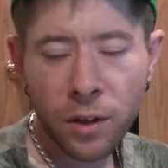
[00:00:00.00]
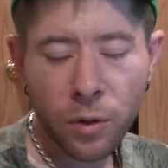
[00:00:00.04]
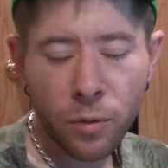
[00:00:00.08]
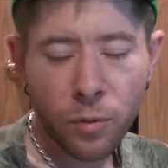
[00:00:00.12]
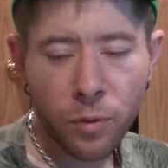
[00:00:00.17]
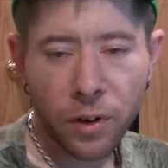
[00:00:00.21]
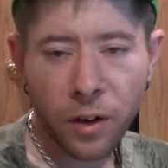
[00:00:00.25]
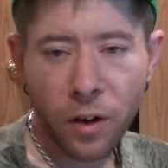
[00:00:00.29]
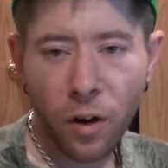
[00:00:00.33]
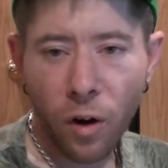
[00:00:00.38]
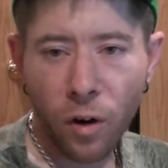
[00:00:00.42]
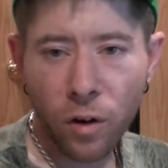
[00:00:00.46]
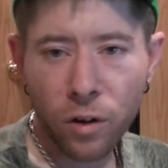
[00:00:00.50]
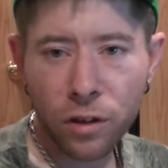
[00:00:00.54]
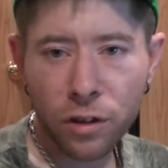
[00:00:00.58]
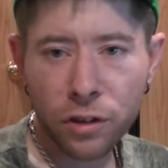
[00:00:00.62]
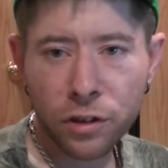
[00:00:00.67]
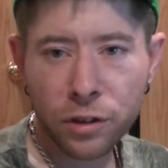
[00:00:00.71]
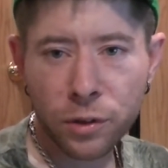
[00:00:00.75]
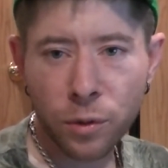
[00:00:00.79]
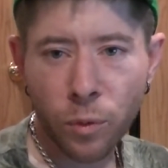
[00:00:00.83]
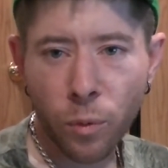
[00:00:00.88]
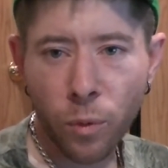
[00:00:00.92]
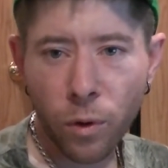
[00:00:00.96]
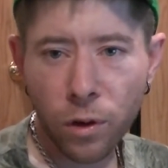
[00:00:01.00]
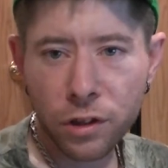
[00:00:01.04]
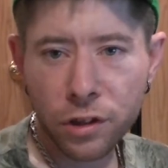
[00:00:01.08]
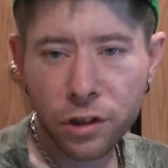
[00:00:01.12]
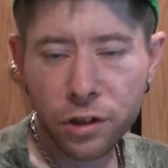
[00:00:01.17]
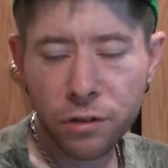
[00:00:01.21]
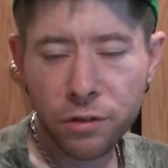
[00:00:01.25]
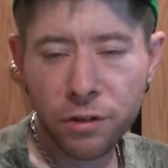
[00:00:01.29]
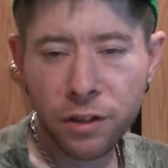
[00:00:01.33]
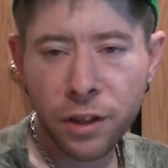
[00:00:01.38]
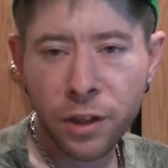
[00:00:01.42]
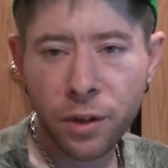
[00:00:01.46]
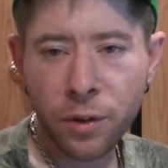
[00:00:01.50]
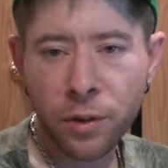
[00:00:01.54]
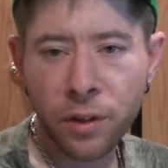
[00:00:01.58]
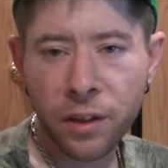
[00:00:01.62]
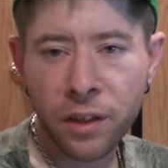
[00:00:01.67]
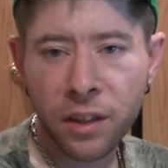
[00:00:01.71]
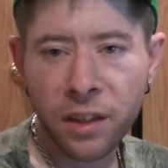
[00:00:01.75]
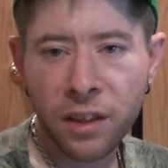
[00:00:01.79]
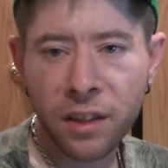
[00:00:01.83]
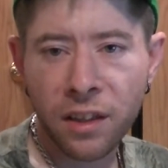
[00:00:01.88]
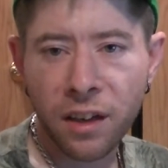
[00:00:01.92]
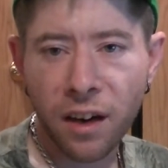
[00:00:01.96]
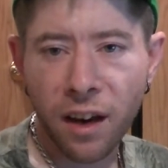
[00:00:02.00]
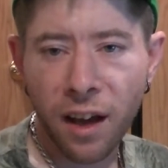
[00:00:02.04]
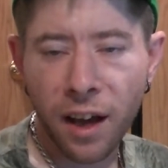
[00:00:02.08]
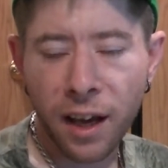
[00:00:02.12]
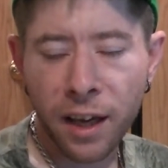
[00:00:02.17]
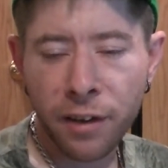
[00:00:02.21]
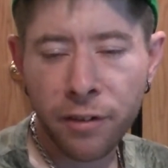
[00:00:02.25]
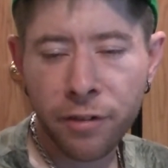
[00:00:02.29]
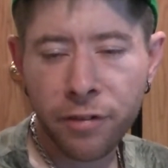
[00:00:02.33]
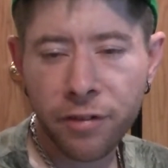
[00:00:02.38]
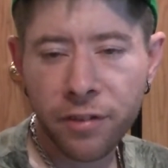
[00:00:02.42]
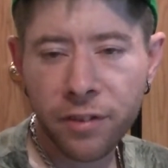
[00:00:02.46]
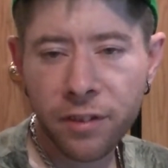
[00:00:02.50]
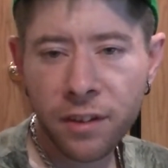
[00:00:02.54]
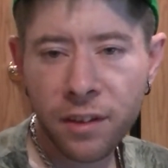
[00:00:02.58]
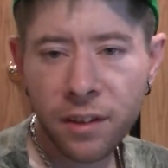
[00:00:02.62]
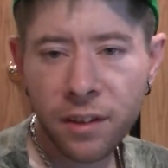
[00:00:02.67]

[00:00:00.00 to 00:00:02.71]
Regardless of what you deal in life,